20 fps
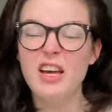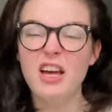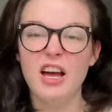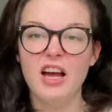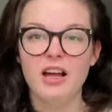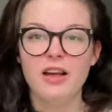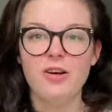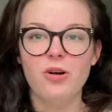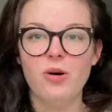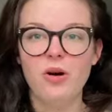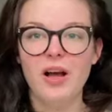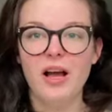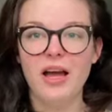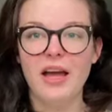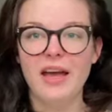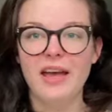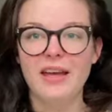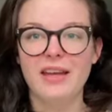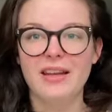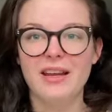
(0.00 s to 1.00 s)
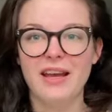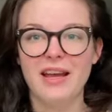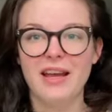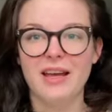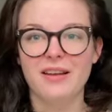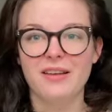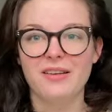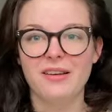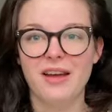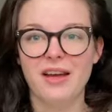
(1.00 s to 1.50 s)
I go ahead
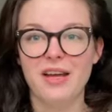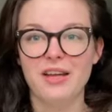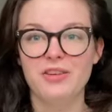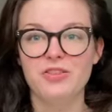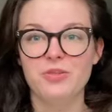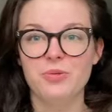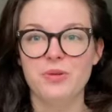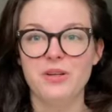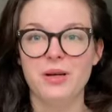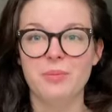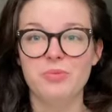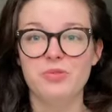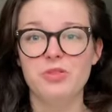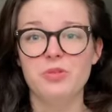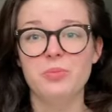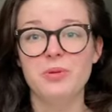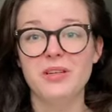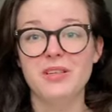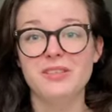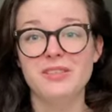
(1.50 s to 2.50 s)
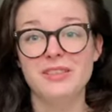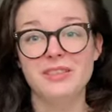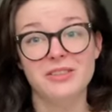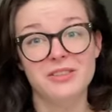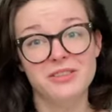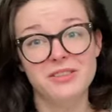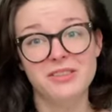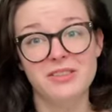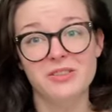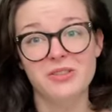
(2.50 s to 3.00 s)
and I do an updo because it
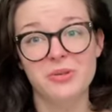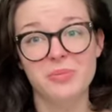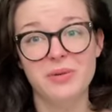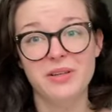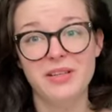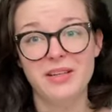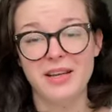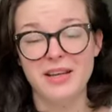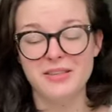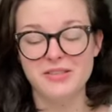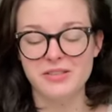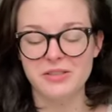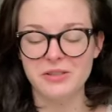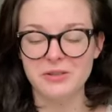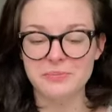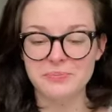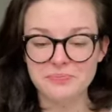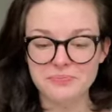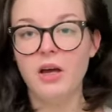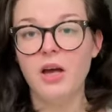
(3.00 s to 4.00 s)
looks a little bit nicer.